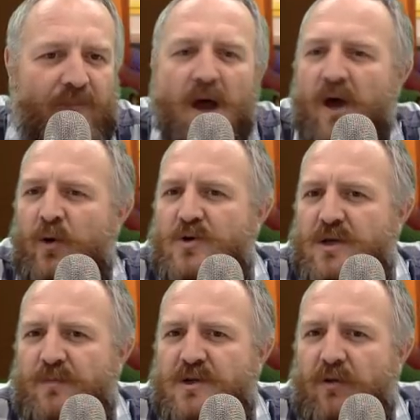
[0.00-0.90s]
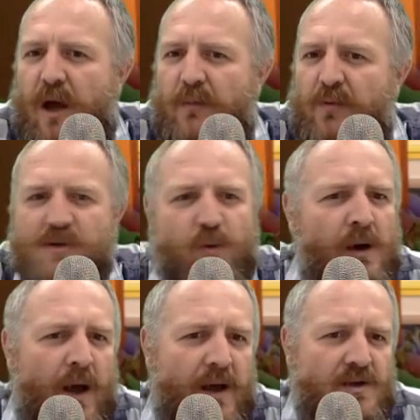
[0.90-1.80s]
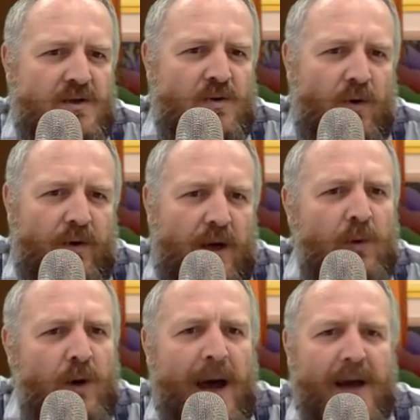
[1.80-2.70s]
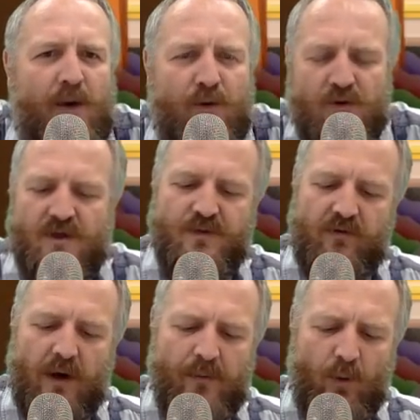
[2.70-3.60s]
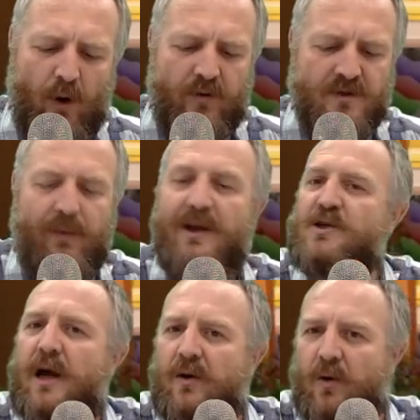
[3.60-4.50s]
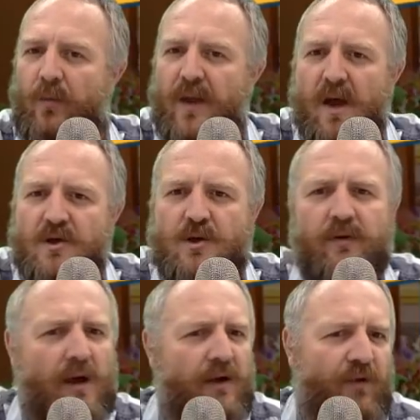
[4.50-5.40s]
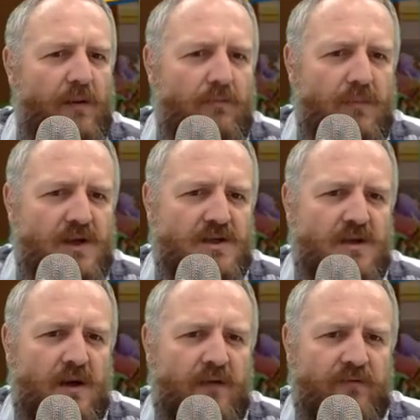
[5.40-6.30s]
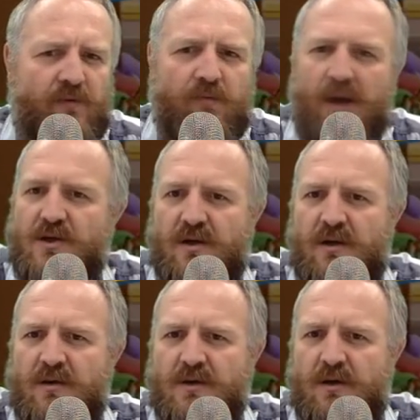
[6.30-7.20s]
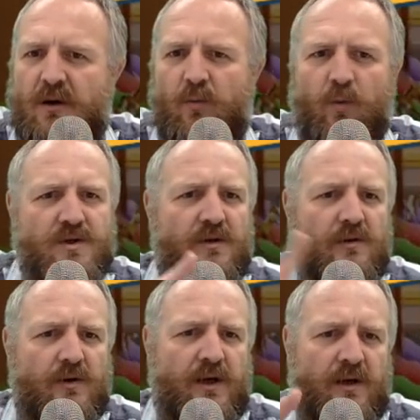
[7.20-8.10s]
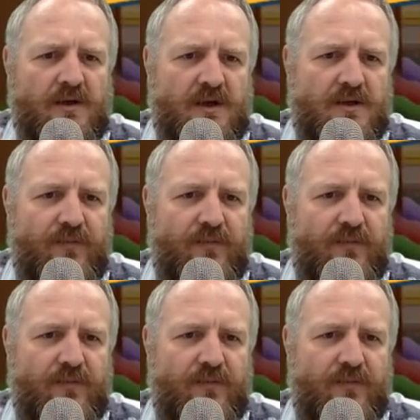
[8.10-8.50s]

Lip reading: New subscriber as well, I saw there. Well, hello, new subscriber. Welcome to my channel. Sorry if I missed information, so I wasn't looking at it.